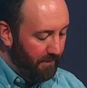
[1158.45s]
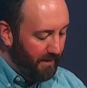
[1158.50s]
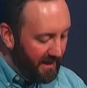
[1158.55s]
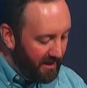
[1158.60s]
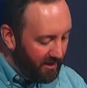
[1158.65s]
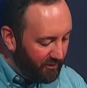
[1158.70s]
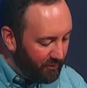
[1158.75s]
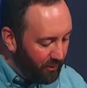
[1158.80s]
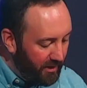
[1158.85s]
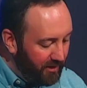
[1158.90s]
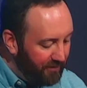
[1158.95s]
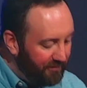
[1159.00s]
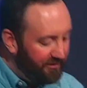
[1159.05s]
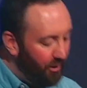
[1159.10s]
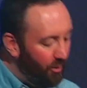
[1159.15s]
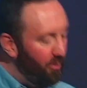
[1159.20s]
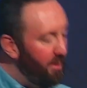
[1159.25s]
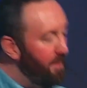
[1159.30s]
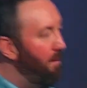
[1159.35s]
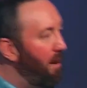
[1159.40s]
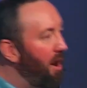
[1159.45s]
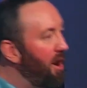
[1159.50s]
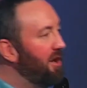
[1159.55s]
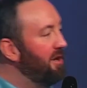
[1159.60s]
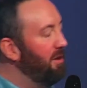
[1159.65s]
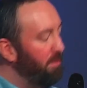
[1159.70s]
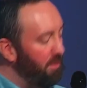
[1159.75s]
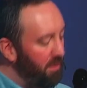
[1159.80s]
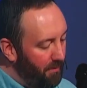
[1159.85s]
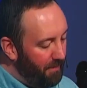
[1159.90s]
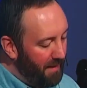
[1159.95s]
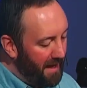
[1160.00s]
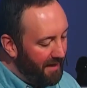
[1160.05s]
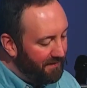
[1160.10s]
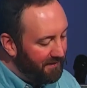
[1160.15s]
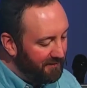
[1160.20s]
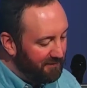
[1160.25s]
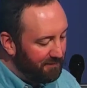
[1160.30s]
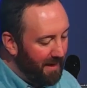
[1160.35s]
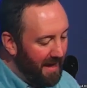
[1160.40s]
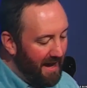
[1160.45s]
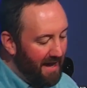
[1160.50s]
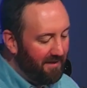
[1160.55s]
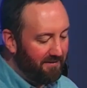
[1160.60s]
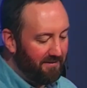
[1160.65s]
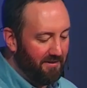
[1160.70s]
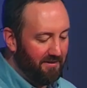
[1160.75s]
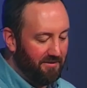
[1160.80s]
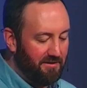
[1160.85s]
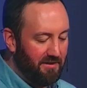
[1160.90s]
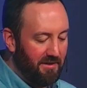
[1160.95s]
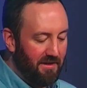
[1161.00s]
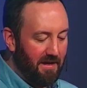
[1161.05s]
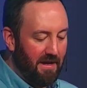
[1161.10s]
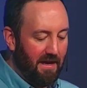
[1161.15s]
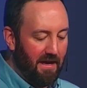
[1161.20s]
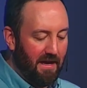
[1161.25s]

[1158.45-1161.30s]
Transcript: But here's what is so remarkable about this passage.